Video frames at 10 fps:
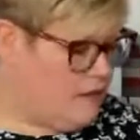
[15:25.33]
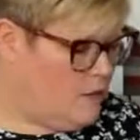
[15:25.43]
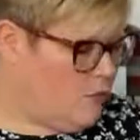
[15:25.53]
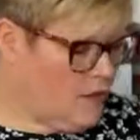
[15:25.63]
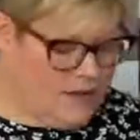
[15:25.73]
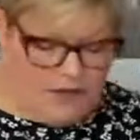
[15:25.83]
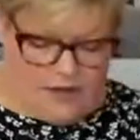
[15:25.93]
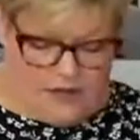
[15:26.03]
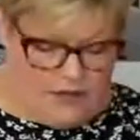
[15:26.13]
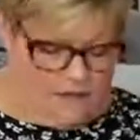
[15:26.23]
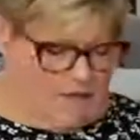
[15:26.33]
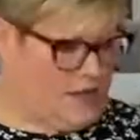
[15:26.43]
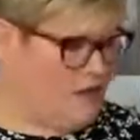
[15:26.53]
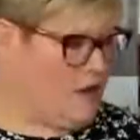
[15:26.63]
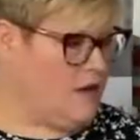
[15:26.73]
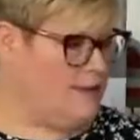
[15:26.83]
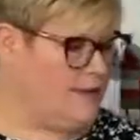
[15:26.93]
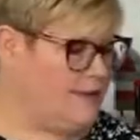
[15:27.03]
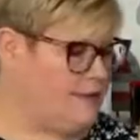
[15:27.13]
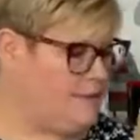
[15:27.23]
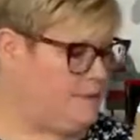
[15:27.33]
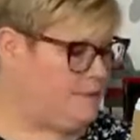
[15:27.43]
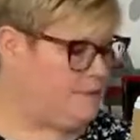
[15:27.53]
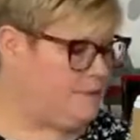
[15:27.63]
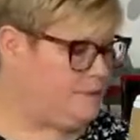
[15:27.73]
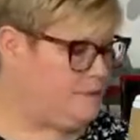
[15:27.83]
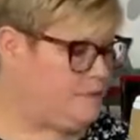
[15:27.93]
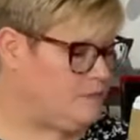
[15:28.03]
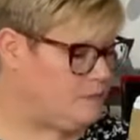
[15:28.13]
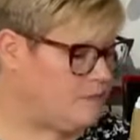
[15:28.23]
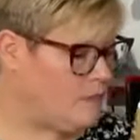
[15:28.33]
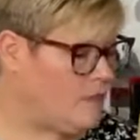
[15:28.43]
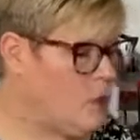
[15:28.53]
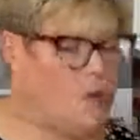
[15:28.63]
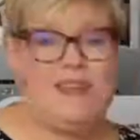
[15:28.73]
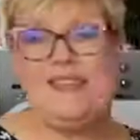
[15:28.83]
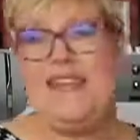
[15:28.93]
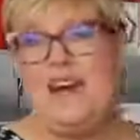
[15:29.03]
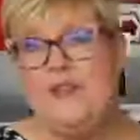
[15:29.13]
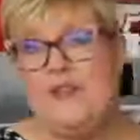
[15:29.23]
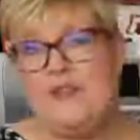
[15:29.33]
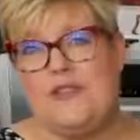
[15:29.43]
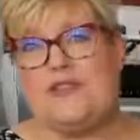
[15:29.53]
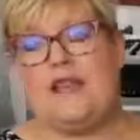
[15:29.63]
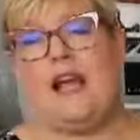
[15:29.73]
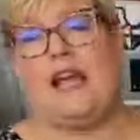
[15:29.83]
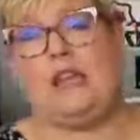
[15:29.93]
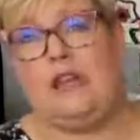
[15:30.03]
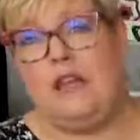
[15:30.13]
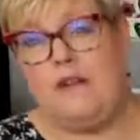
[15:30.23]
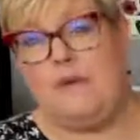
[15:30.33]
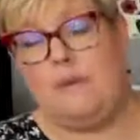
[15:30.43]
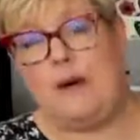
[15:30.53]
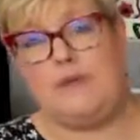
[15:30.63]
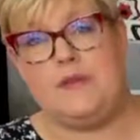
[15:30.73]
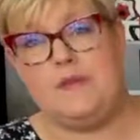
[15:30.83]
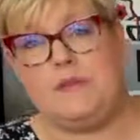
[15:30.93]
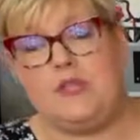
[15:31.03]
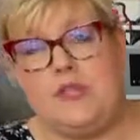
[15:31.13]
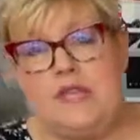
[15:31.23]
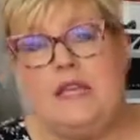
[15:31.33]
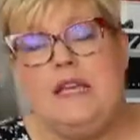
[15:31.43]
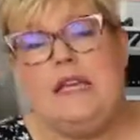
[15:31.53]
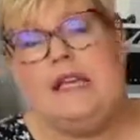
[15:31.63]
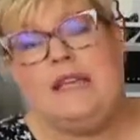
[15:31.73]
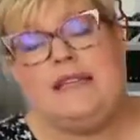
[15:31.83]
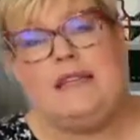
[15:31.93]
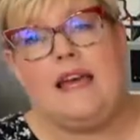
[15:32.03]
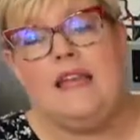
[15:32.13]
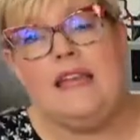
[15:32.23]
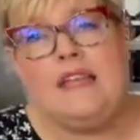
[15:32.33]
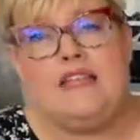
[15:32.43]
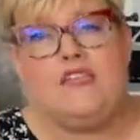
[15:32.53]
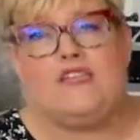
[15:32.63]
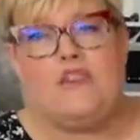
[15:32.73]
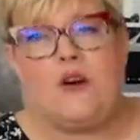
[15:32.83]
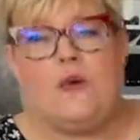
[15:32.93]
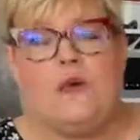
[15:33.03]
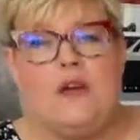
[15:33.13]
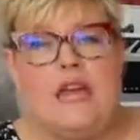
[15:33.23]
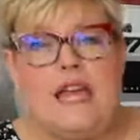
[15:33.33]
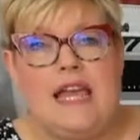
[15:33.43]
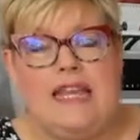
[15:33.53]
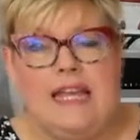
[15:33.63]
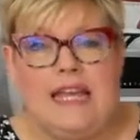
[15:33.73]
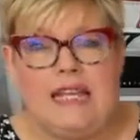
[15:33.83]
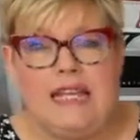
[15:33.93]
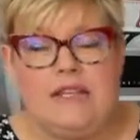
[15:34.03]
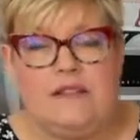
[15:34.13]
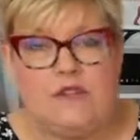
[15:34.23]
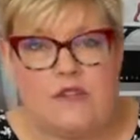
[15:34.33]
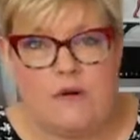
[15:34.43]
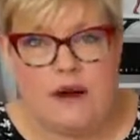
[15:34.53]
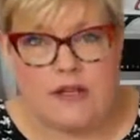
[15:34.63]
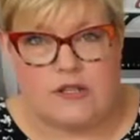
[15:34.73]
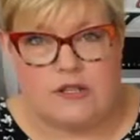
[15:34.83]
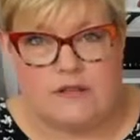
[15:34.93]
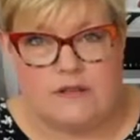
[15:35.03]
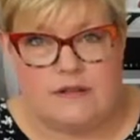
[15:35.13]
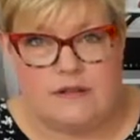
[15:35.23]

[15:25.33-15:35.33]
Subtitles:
With the feed dogs, one of the other things that I love about this machine is that it can sew in any direction.